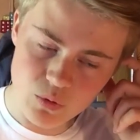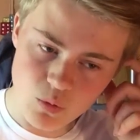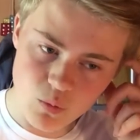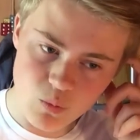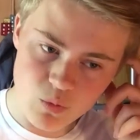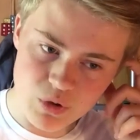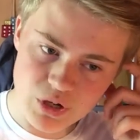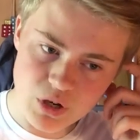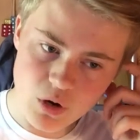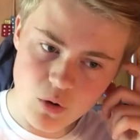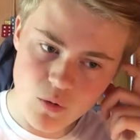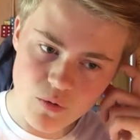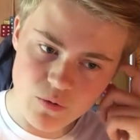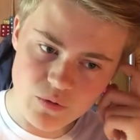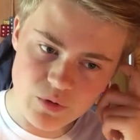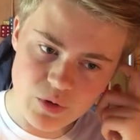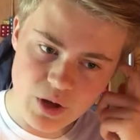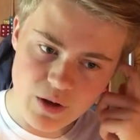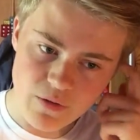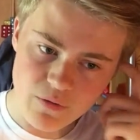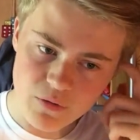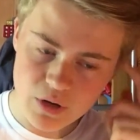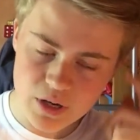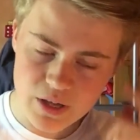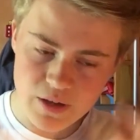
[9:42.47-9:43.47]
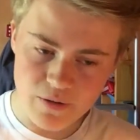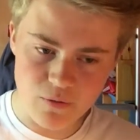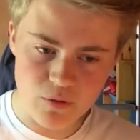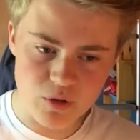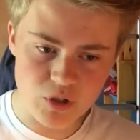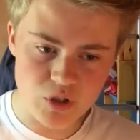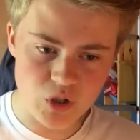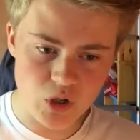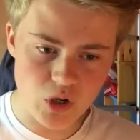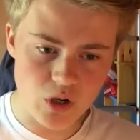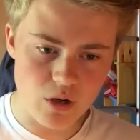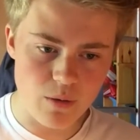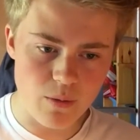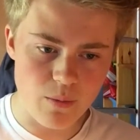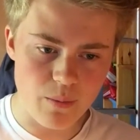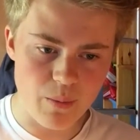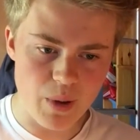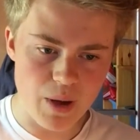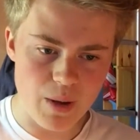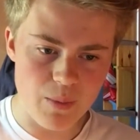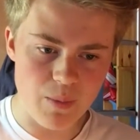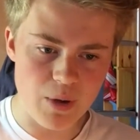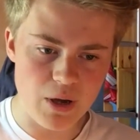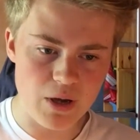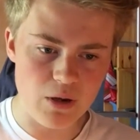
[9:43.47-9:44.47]
we definitely, if we sign
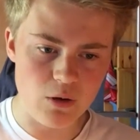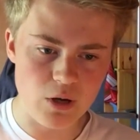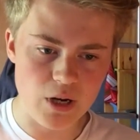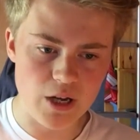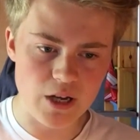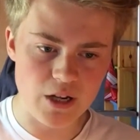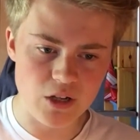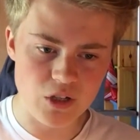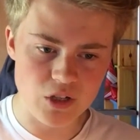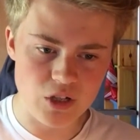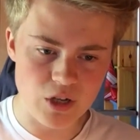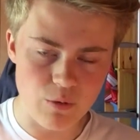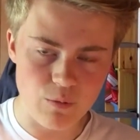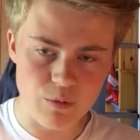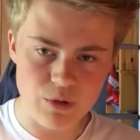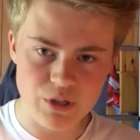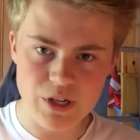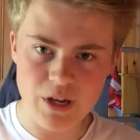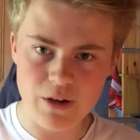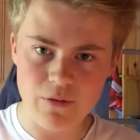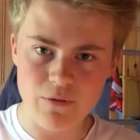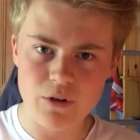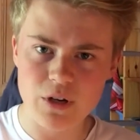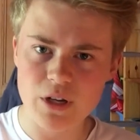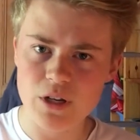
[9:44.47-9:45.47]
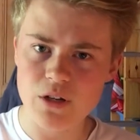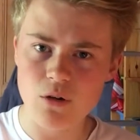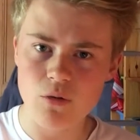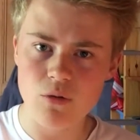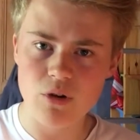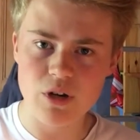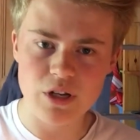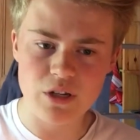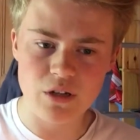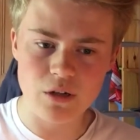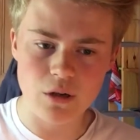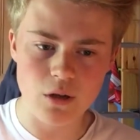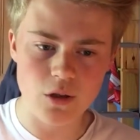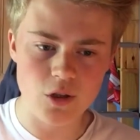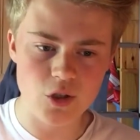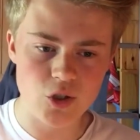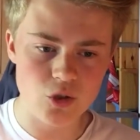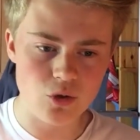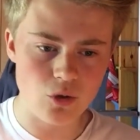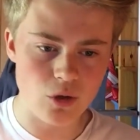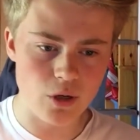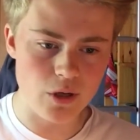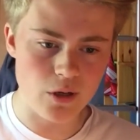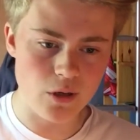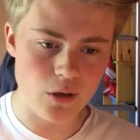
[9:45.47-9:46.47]
Mbappe or Lacazette, we definitely don't need another
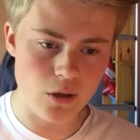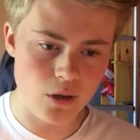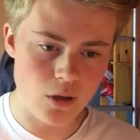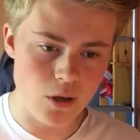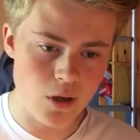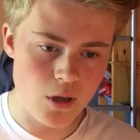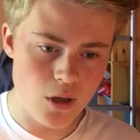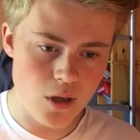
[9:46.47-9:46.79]
striker.